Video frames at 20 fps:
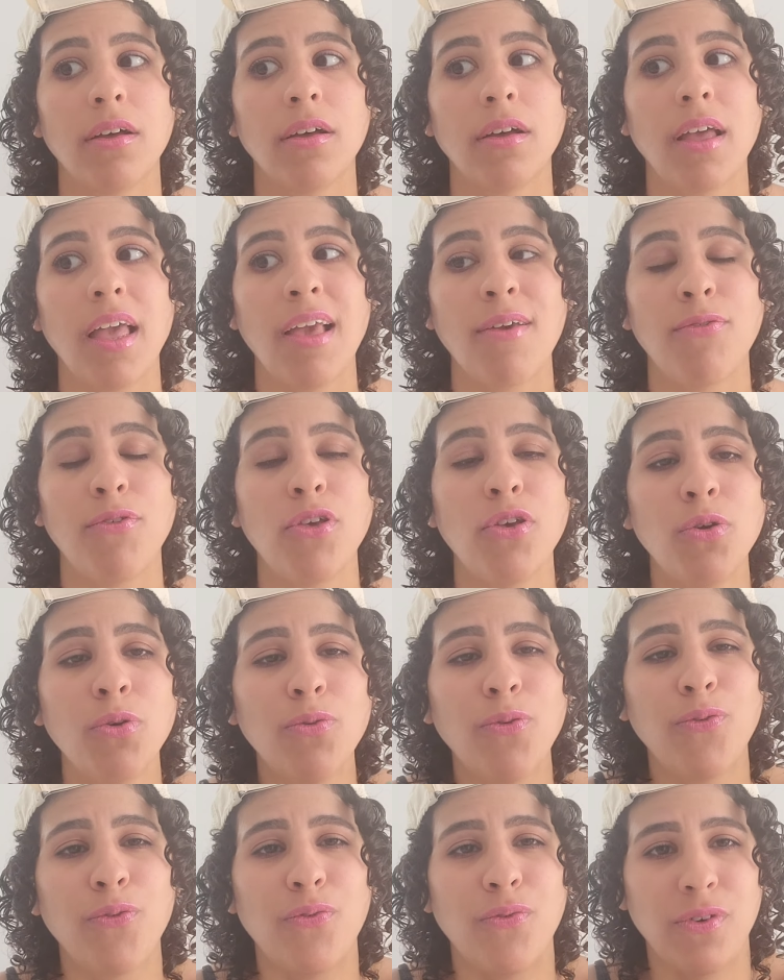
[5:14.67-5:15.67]
if
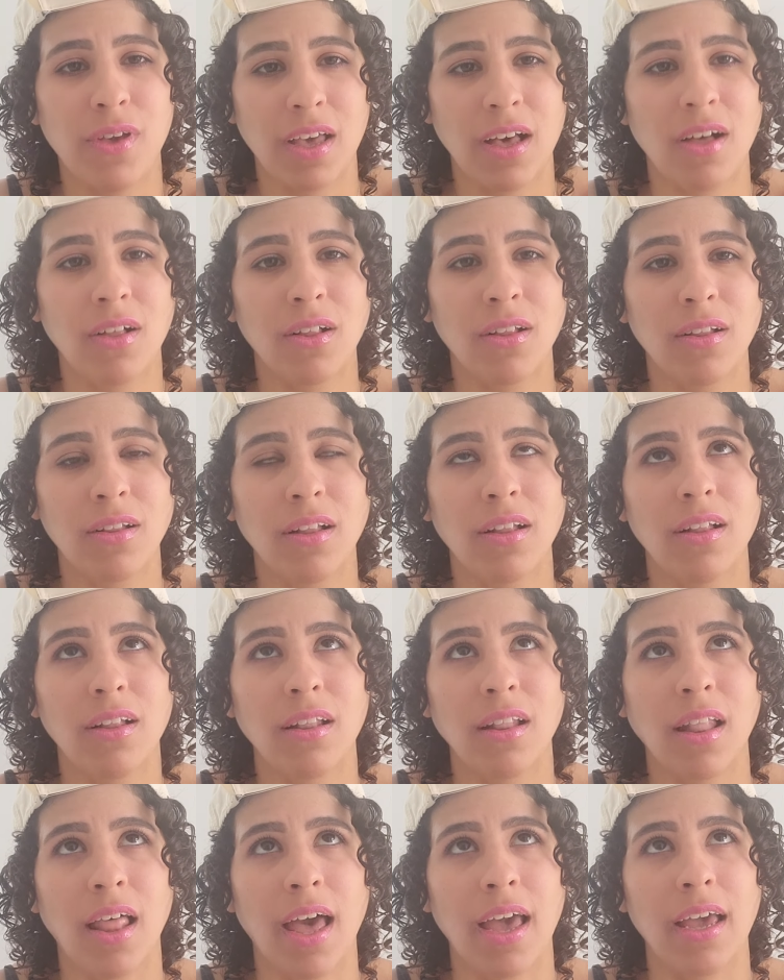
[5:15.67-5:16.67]
you feel
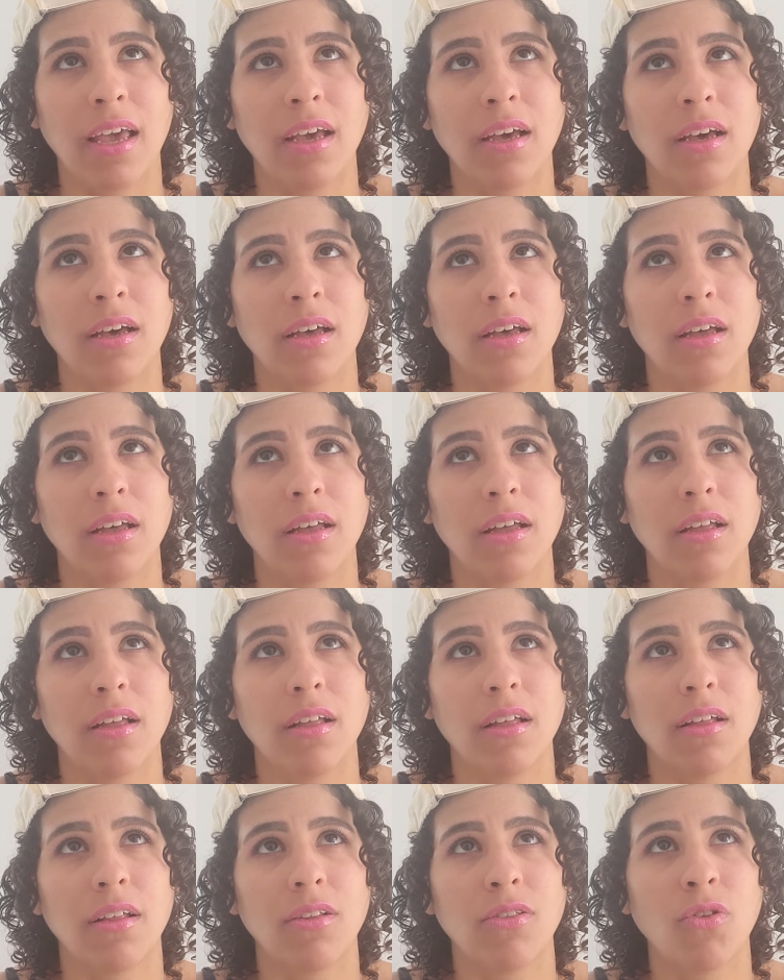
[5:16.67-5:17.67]
like
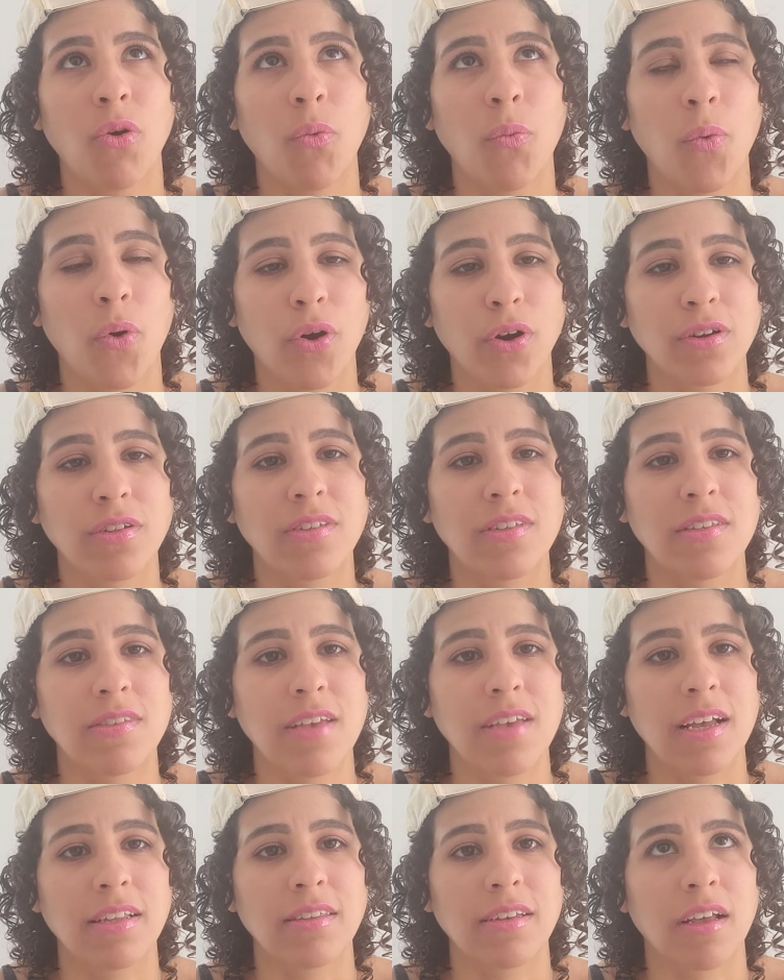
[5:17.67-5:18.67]
the worst is
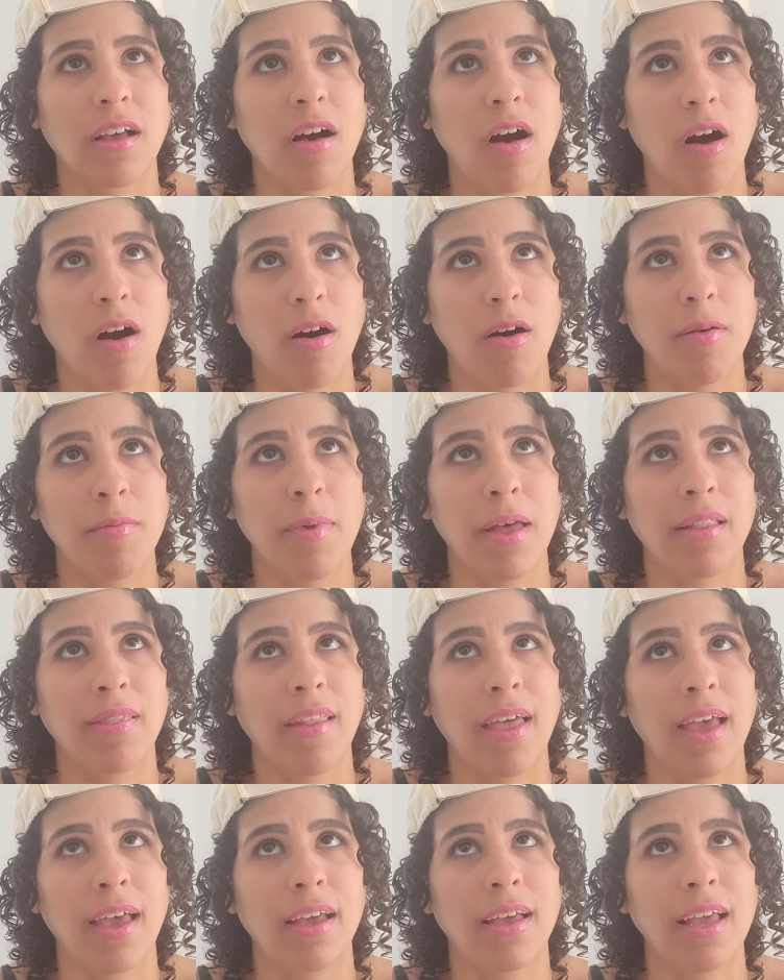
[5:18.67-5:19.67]
yet to come and
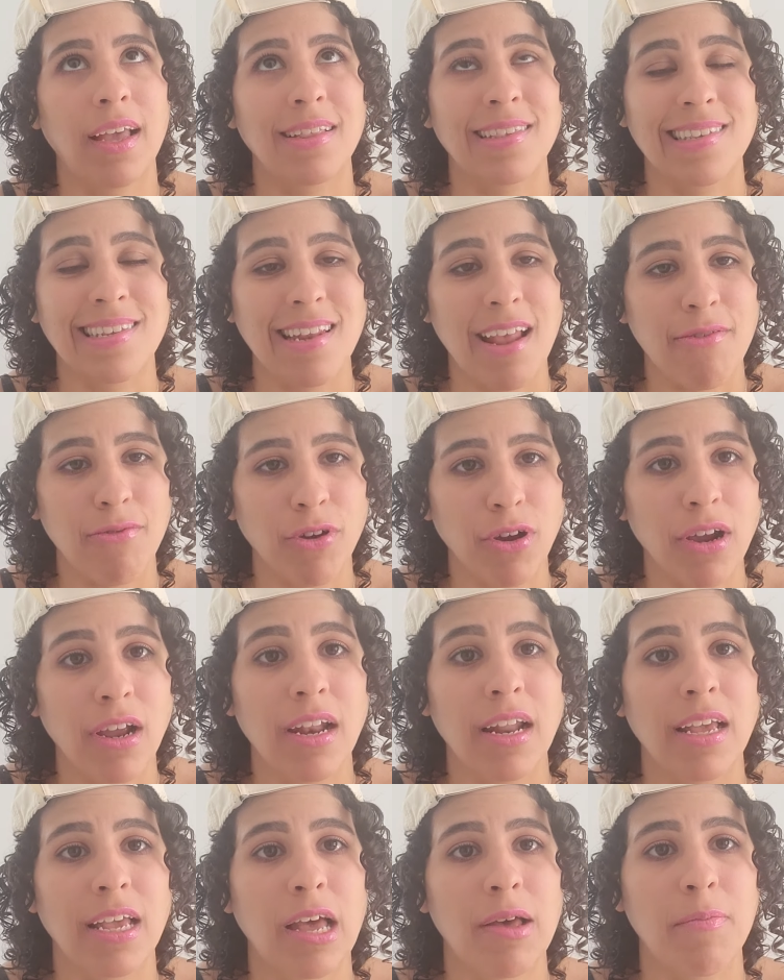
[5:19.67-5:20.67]
like it's never going
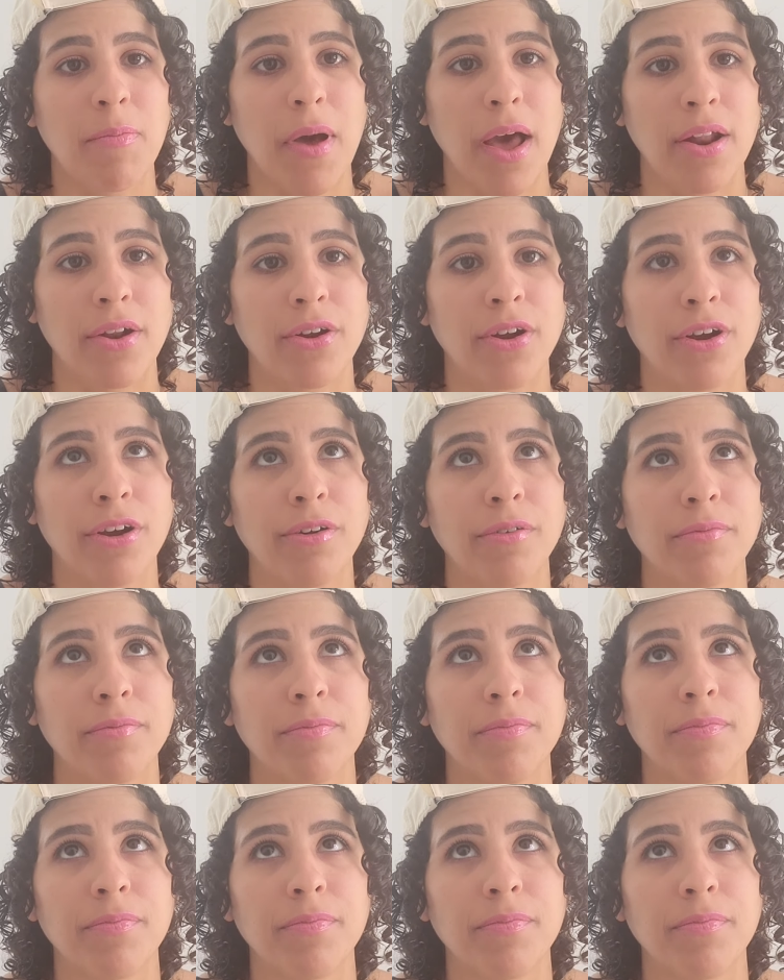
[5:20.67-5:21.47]
to get better,